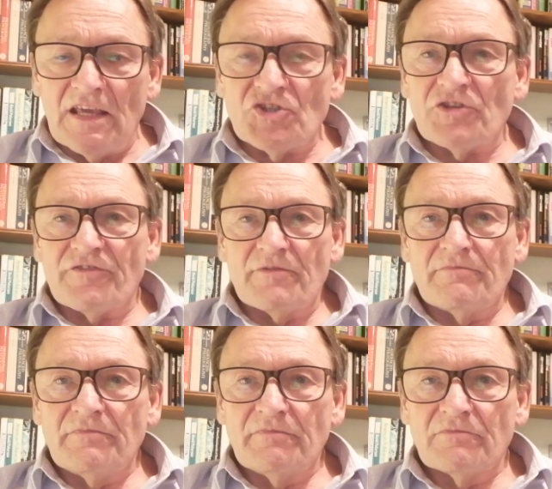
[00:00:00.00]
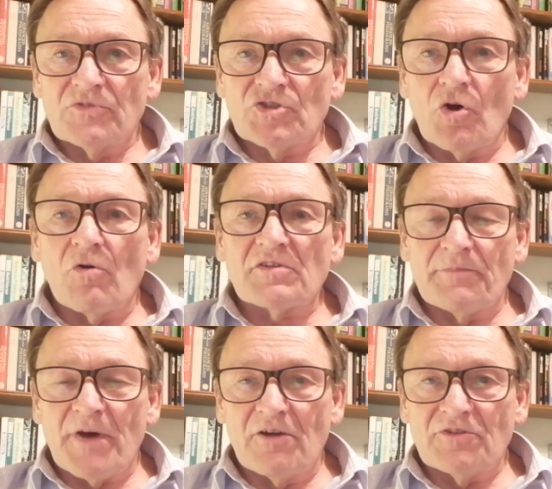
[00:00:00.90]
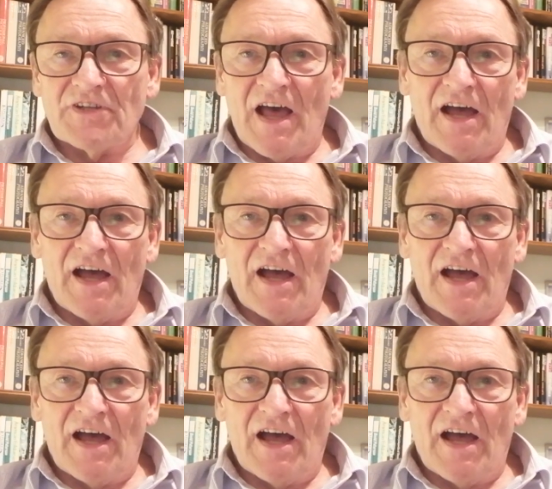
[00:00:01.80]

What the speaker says: Each of them talked about